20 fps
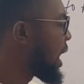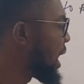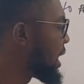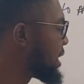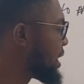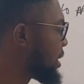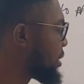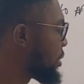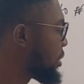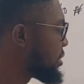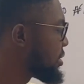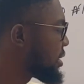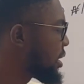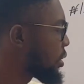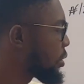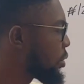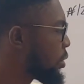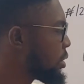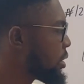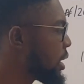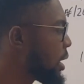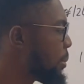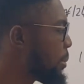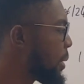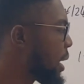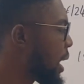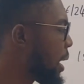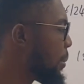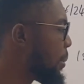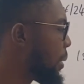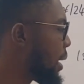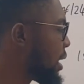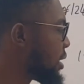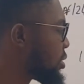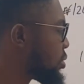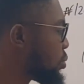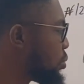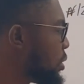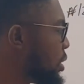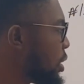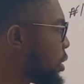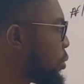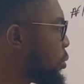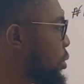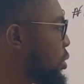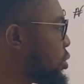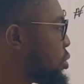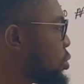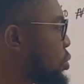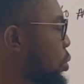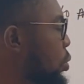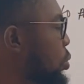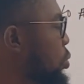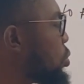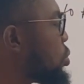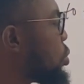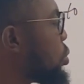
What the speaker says: At the end of the second year my amount will increase to